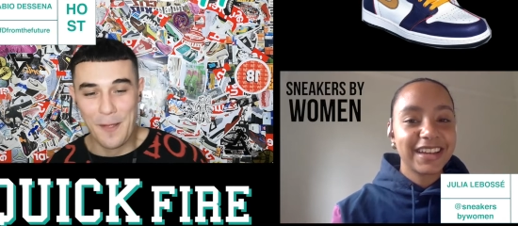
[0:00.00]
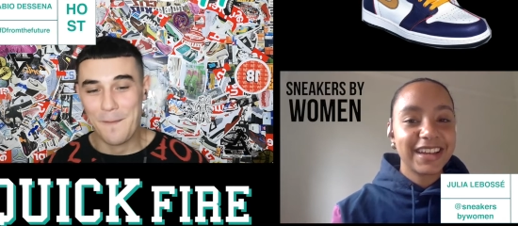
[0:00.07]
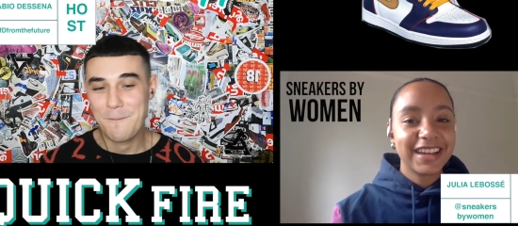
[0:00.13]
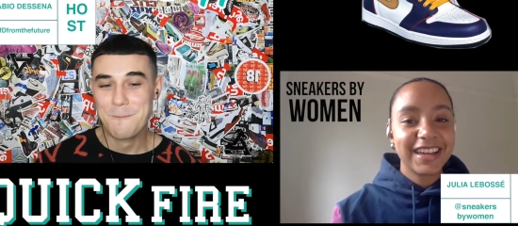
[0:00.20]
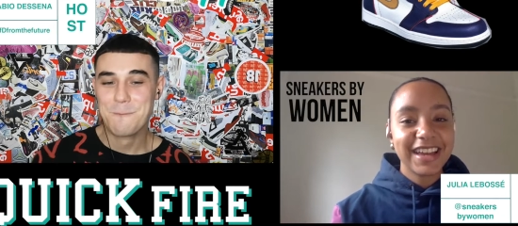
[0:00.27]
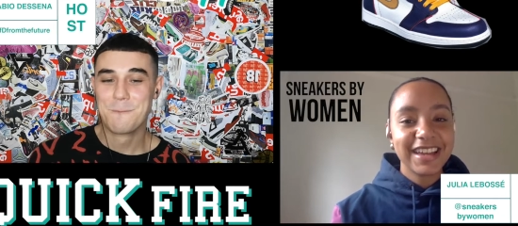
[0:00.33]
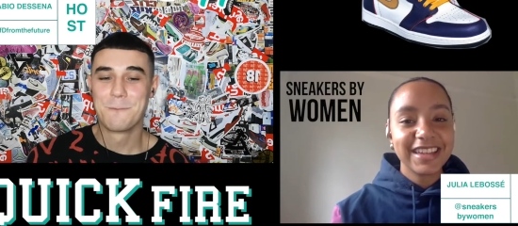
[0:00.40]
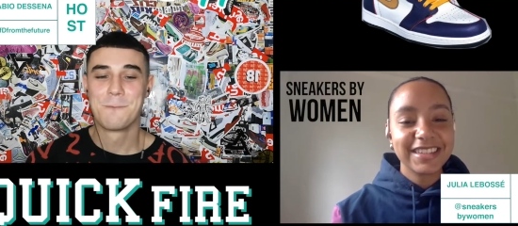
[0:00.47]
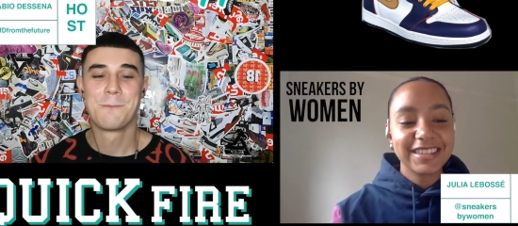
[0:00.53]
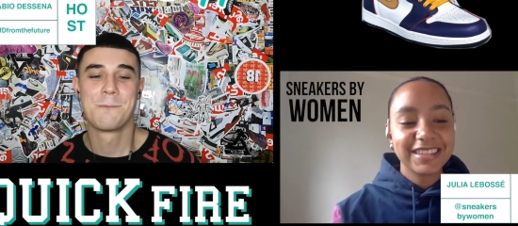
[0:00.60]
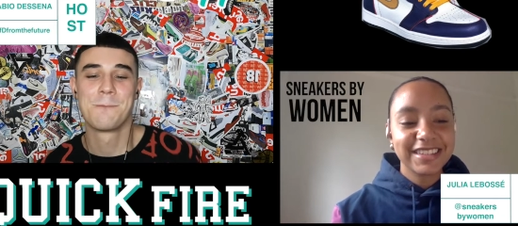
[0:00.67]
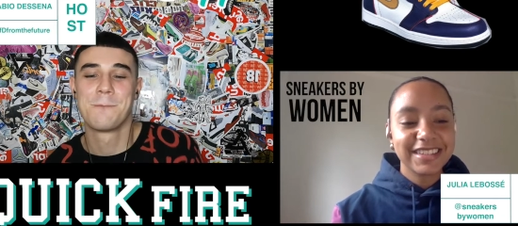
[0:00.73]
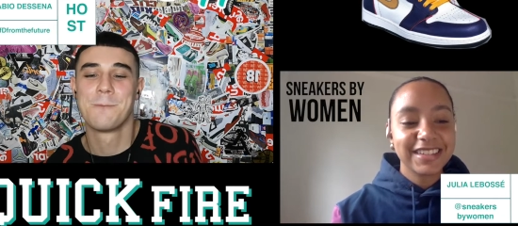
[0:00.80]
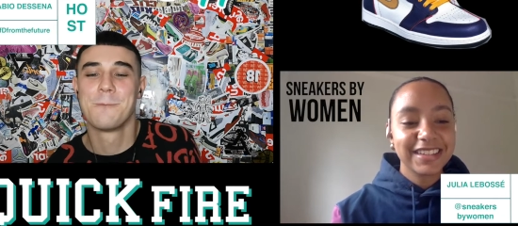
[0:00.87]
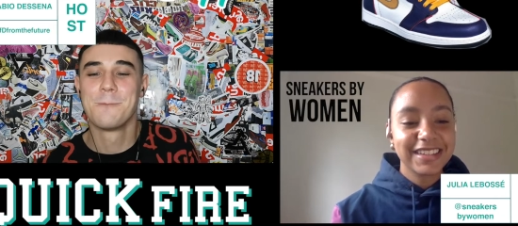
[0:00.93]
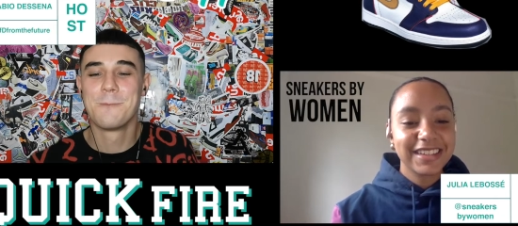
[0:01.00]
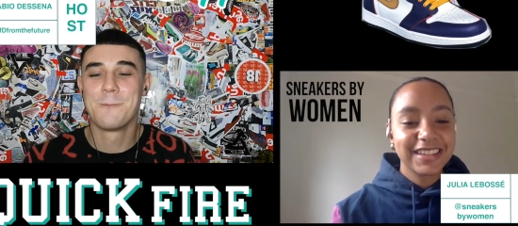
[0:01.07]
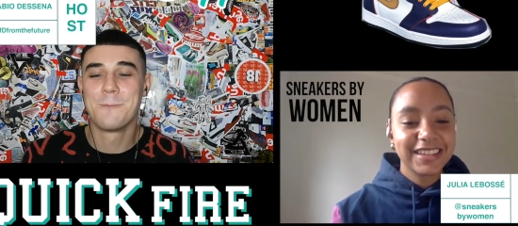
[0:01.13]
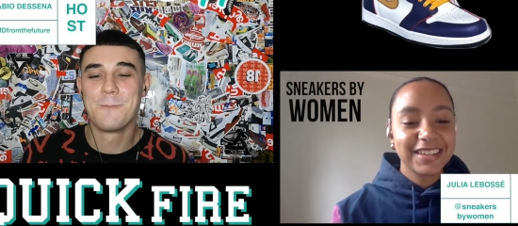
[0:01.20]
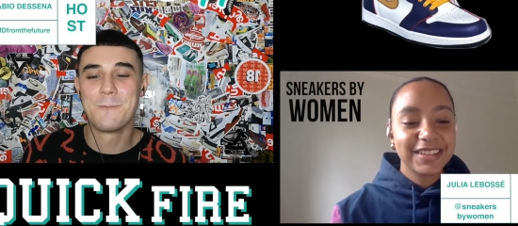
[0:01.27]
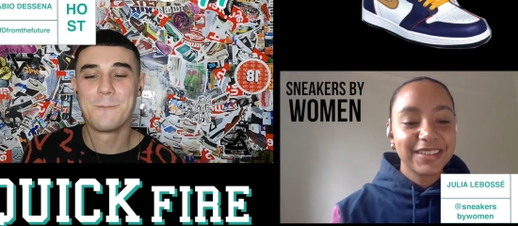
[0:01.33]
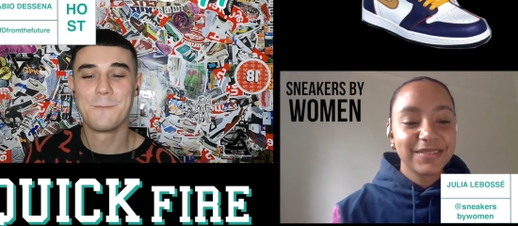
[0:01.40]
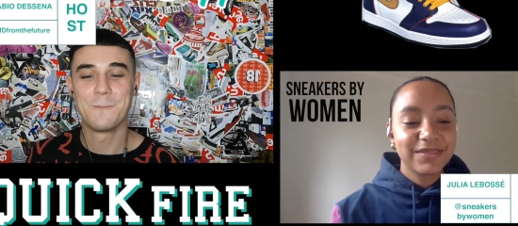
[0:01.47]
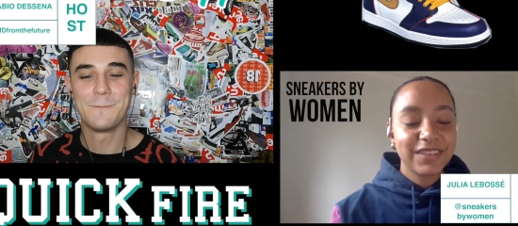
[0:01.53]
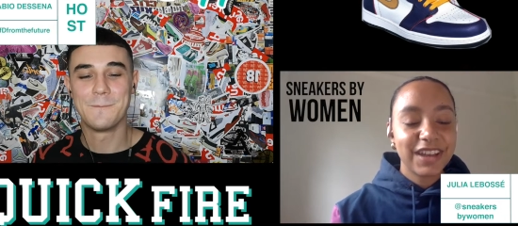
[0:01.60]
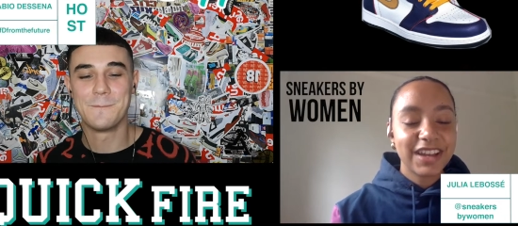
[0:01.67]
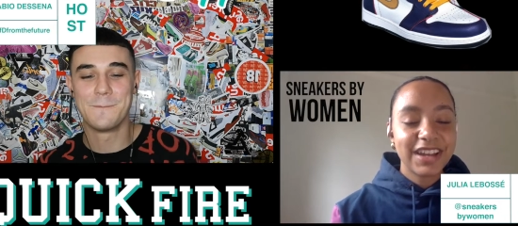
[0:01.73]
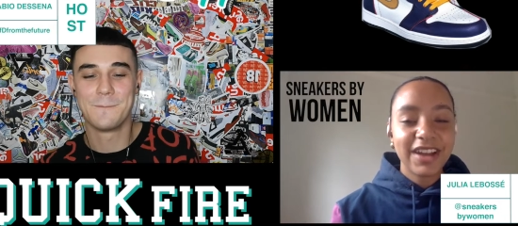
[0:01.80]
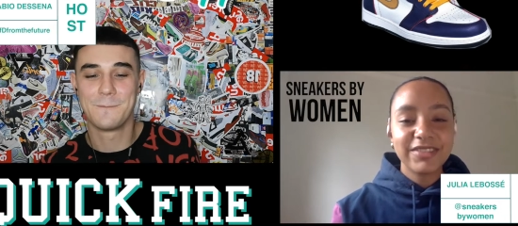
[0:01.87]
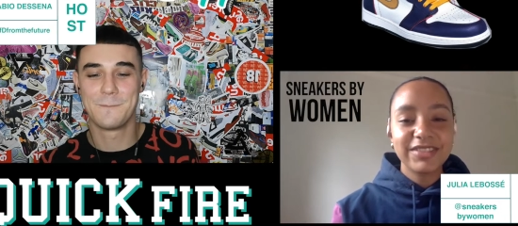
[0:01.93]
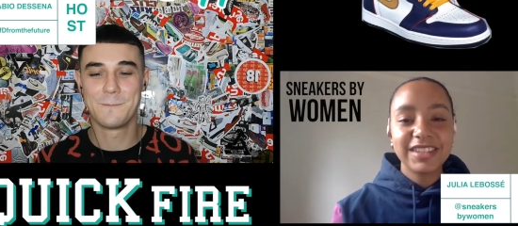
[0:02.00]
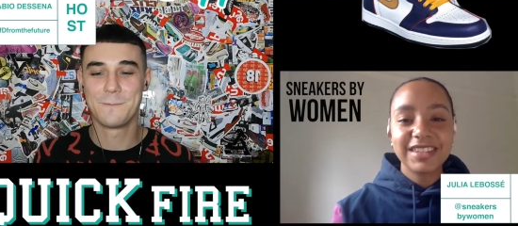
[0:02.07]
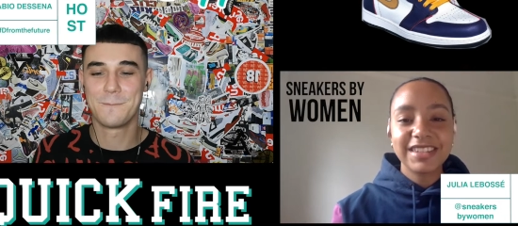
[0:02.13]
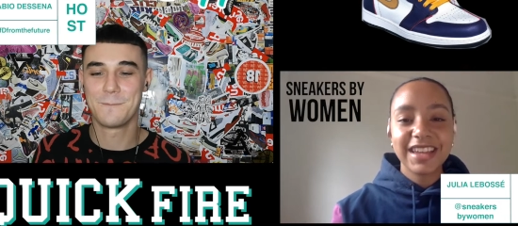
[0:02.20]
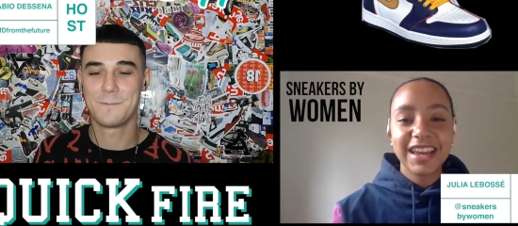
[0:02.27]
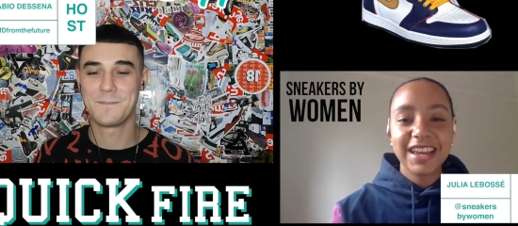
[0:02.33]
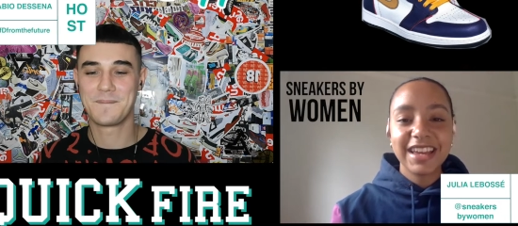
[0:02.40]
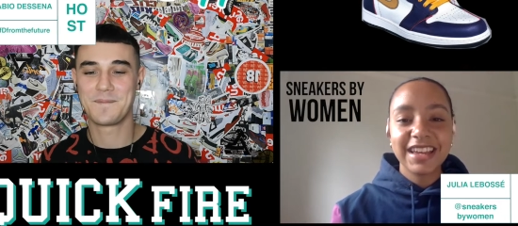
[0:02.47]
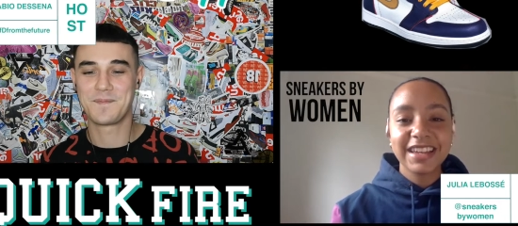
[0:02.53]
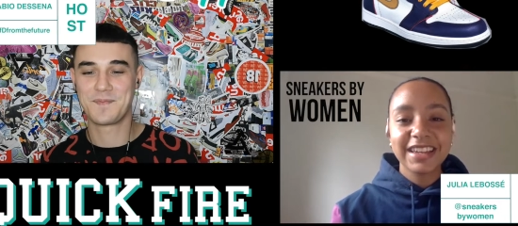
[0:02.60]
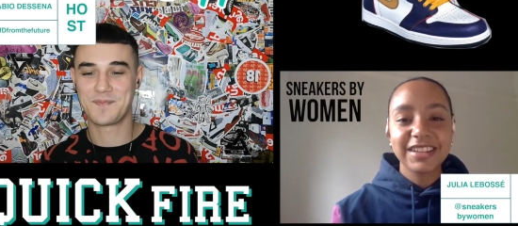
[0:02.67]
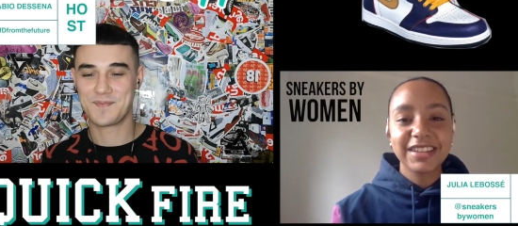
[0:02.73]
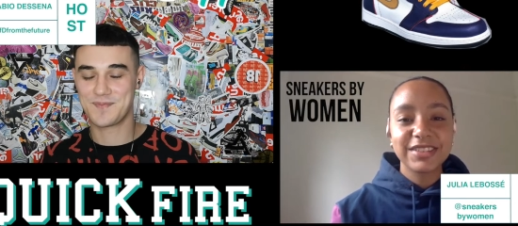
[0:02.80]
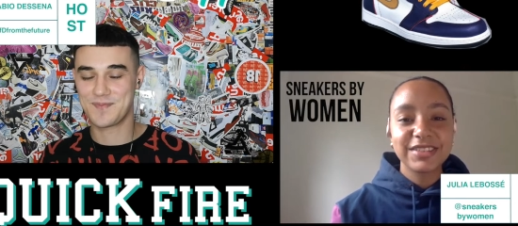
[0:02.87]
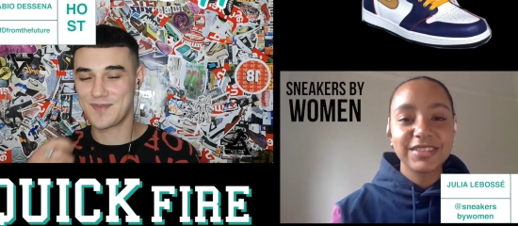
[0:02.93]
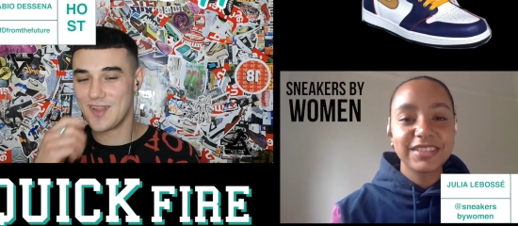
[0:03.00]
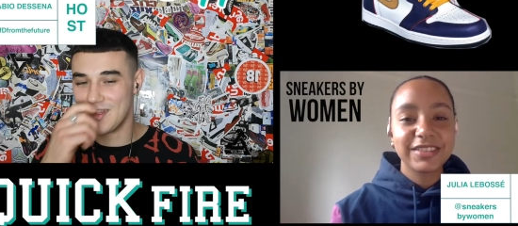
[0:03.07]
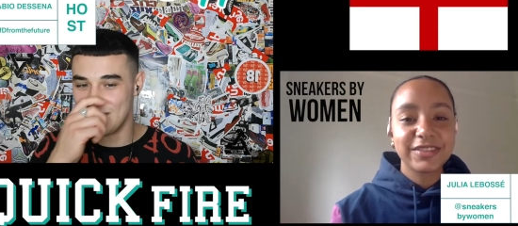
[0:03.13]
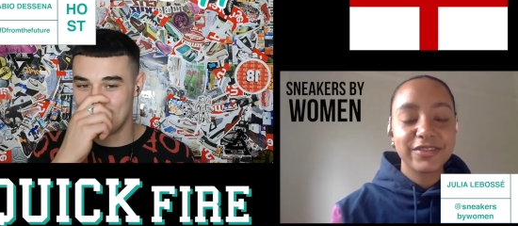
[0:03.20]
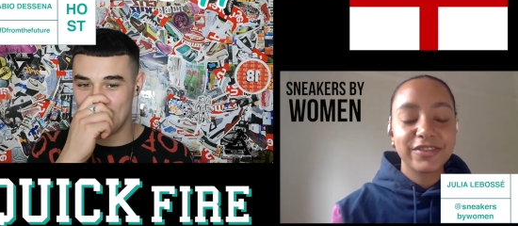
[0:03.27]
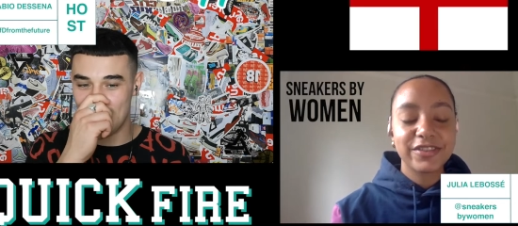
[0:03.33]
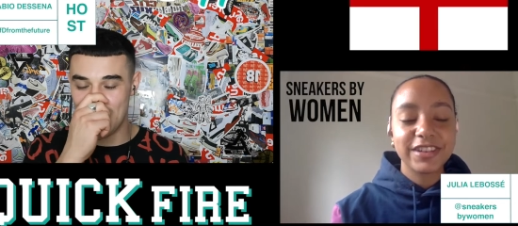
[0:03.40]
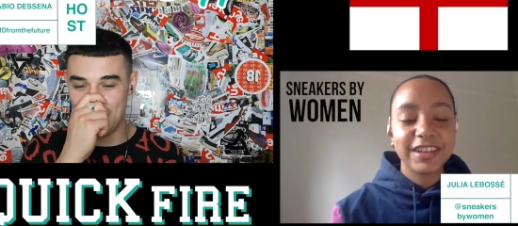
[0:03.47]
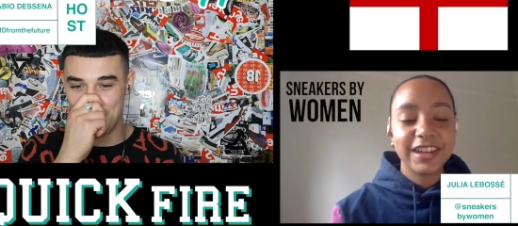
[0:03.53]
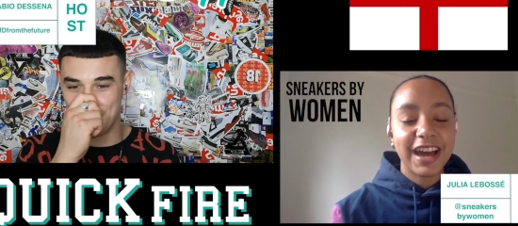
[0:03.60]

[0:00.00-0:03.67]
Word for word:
Speaker 1: I guess I'd have to say England for um,